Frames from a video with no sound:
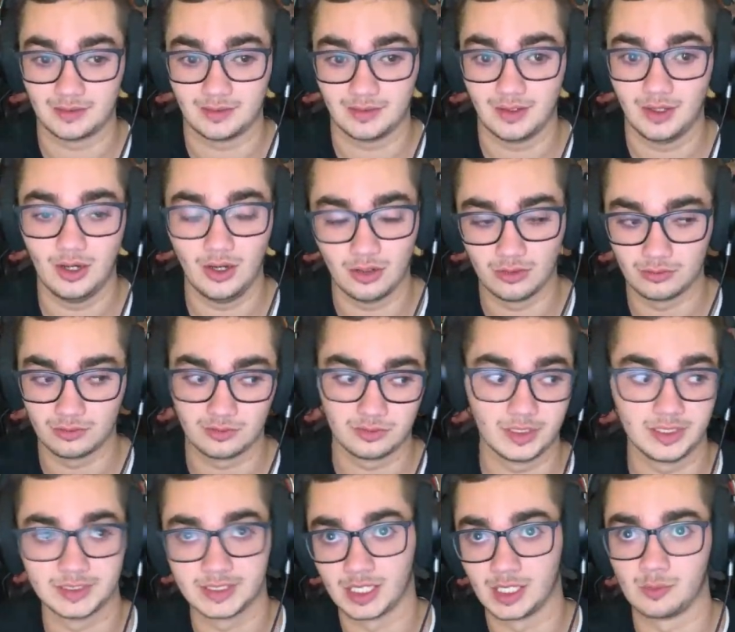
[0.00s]
oh, he
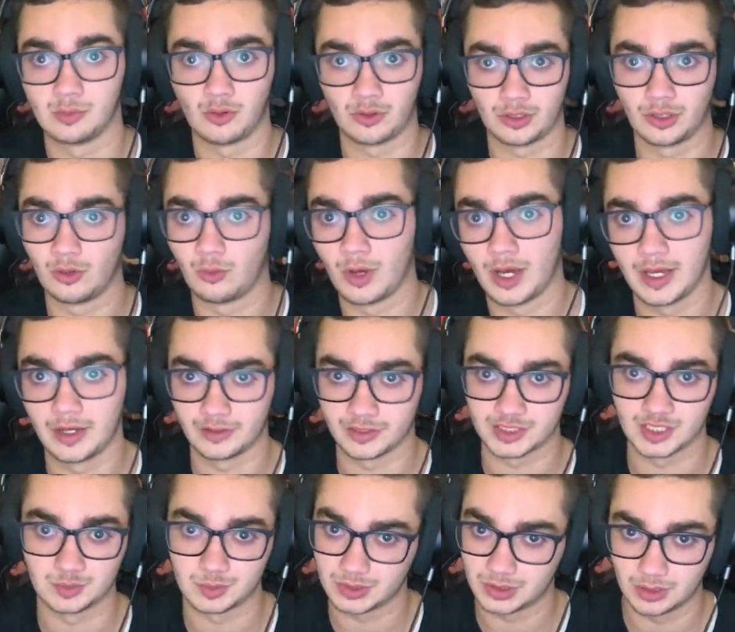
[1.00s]
teleported away or
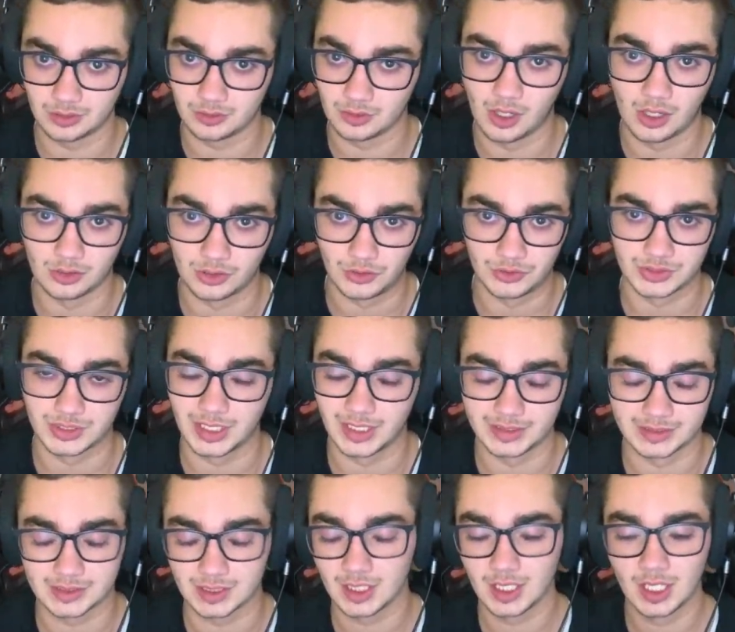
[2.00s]
something along those lines.